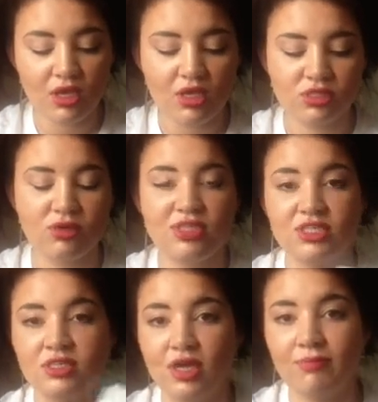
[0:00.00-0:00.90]
So I
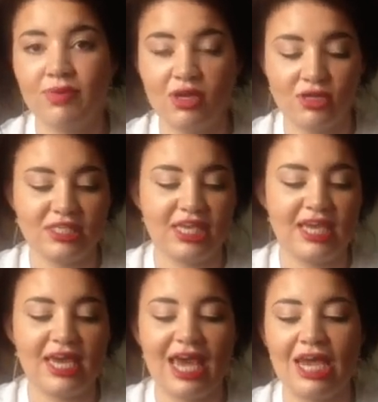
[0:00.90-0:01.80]
just unplugged
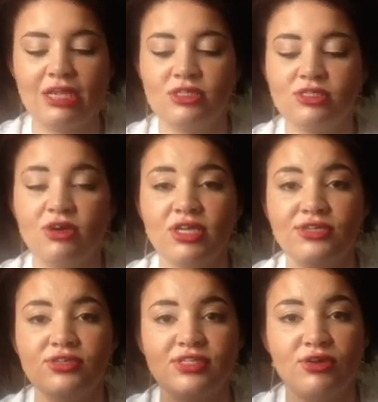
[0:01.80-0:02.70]
it and I
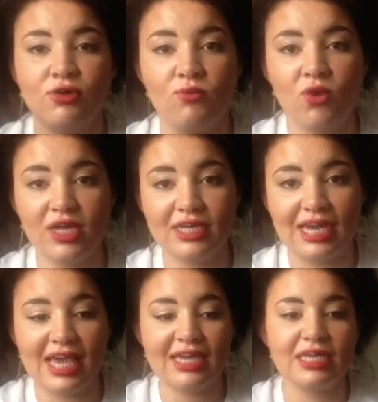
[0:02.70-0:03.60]
used it on one
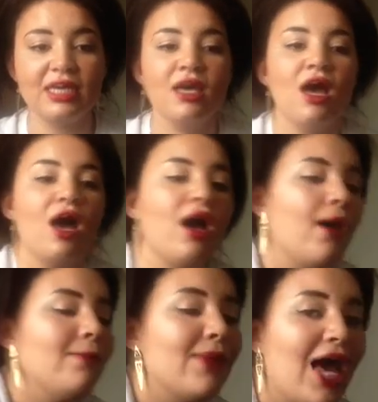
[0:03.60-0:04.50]
leg,
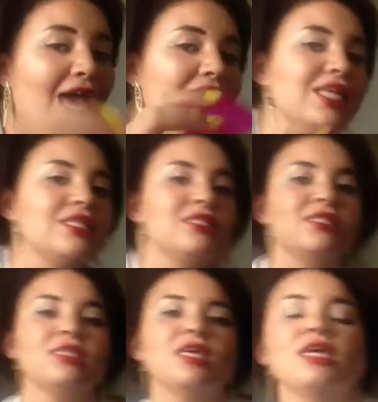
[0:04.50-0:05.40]
and